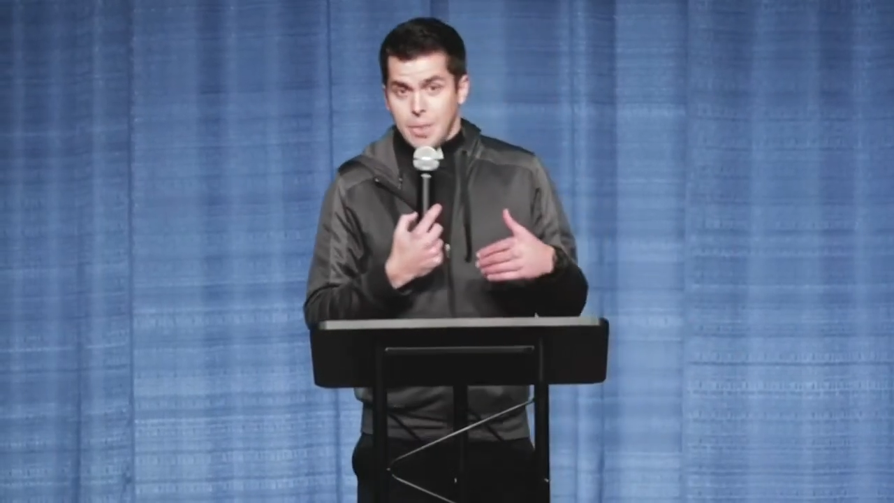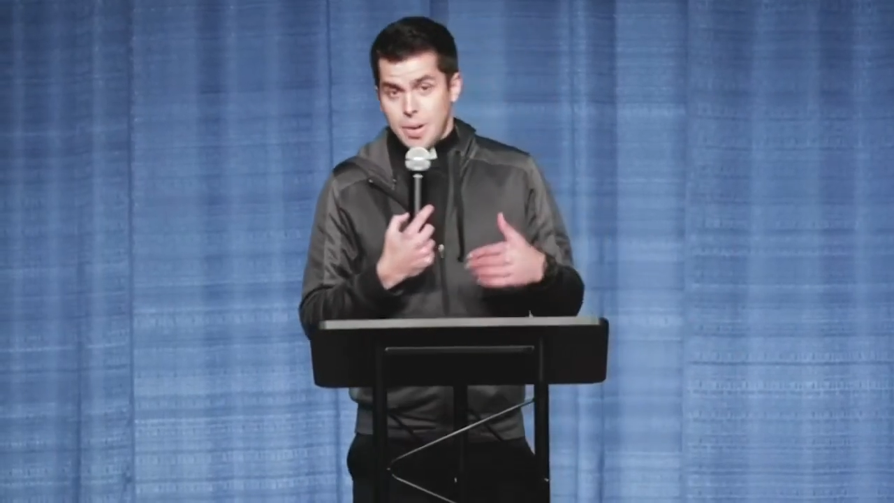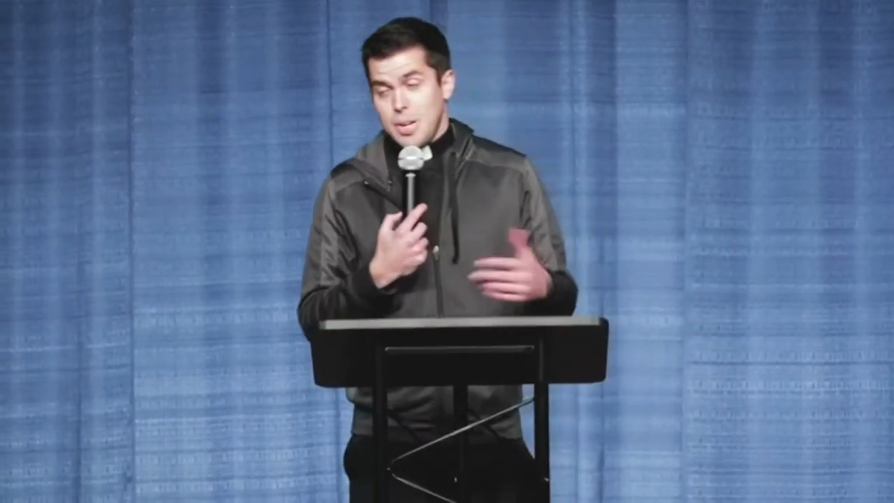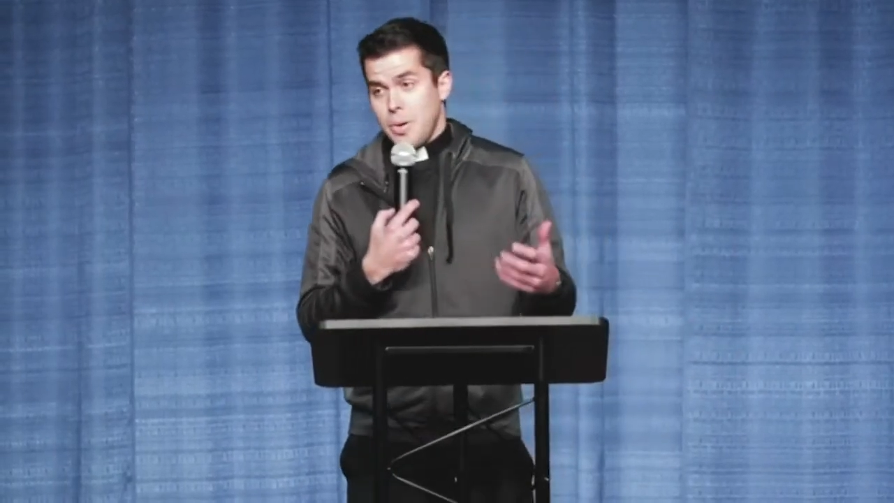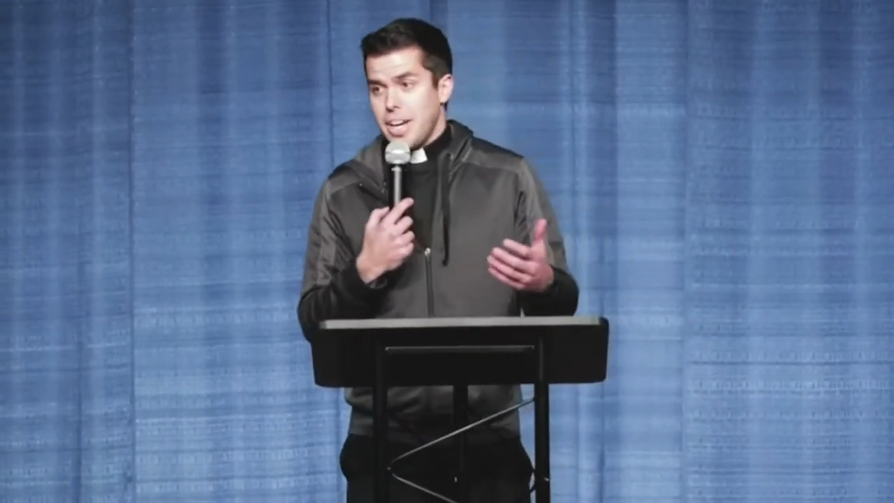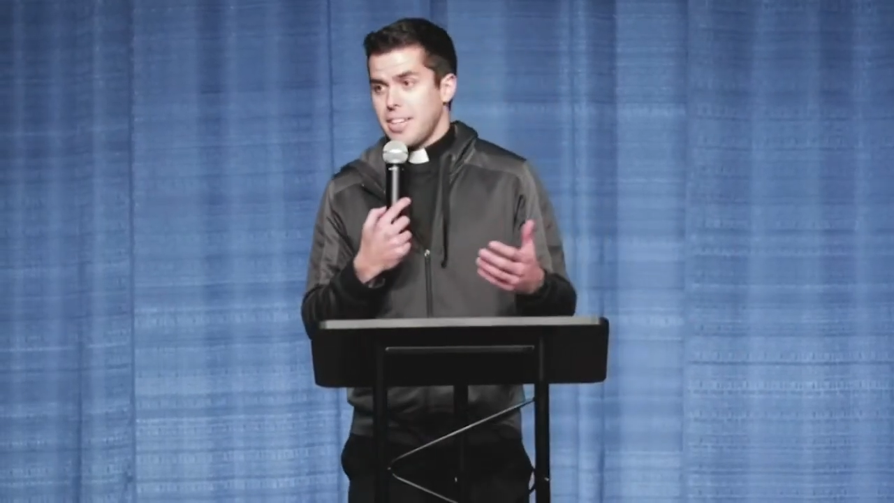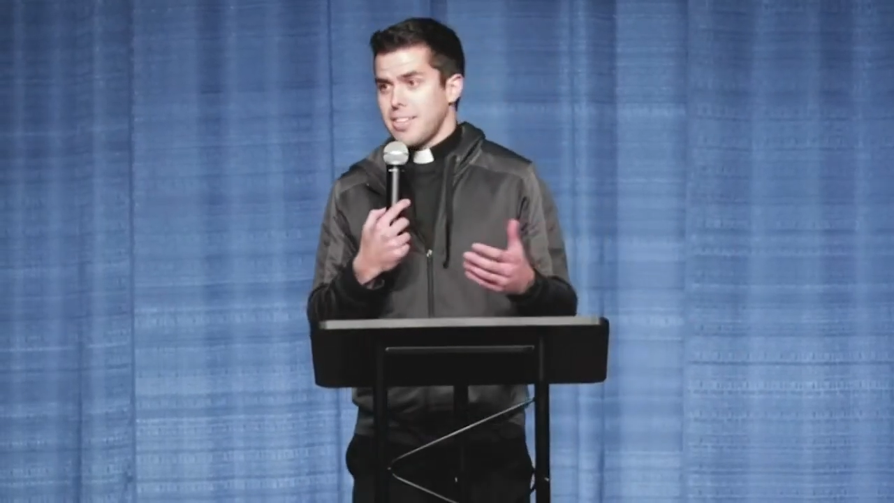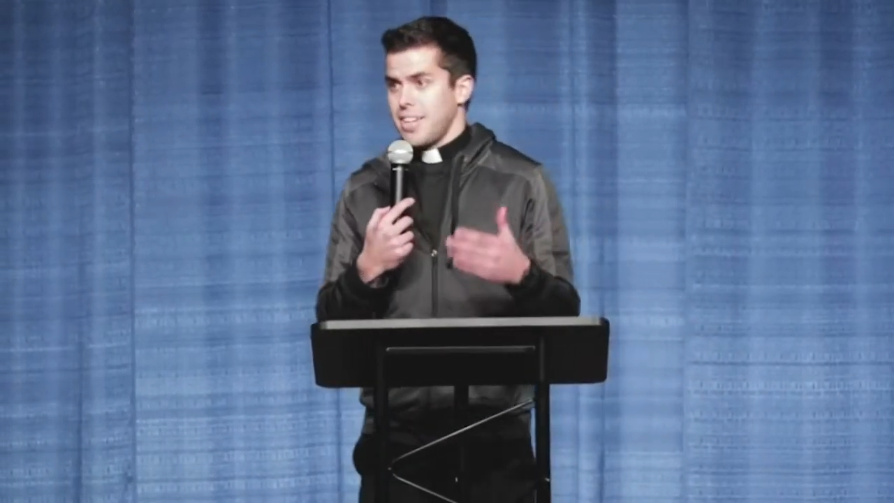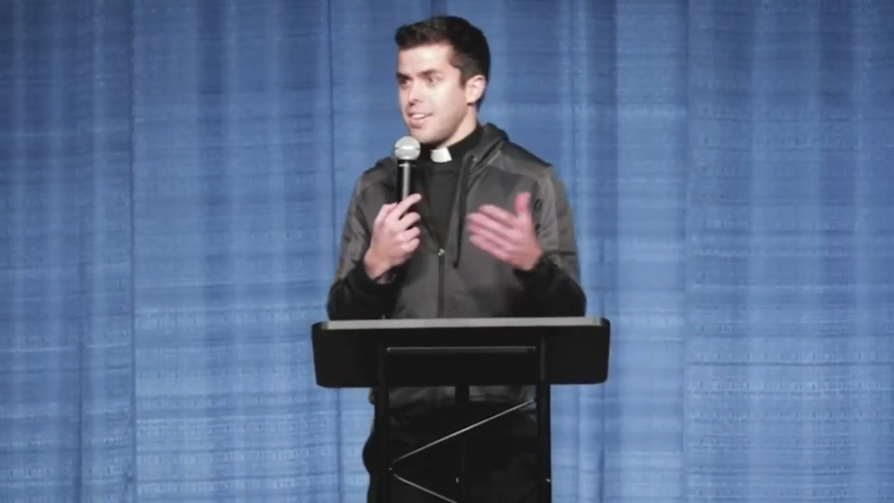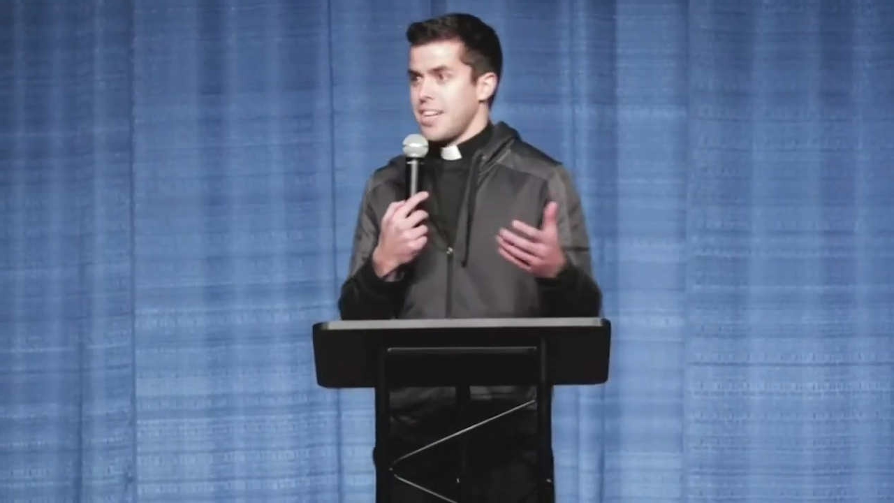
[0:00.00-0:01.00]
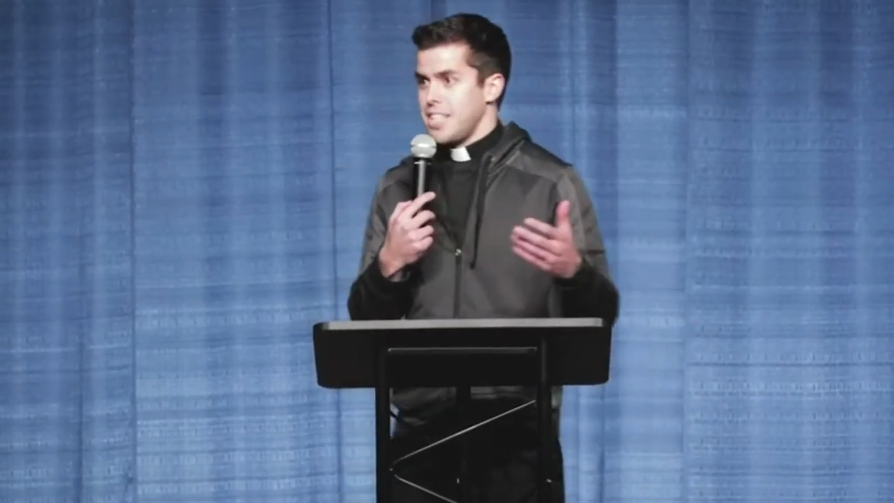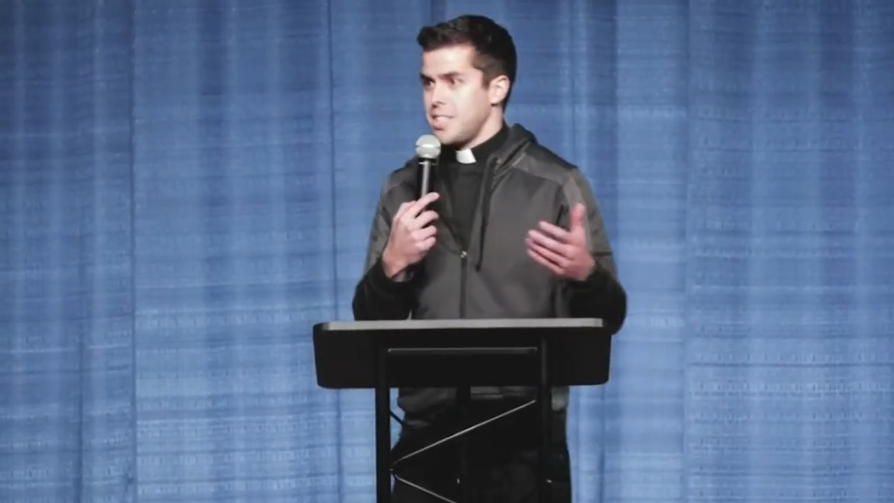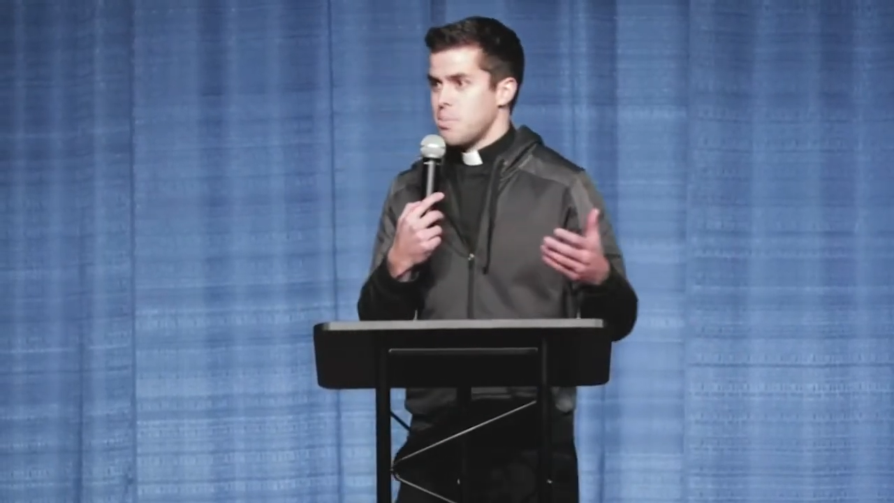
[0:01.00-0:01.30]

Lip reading: Right away I thought, oh, I need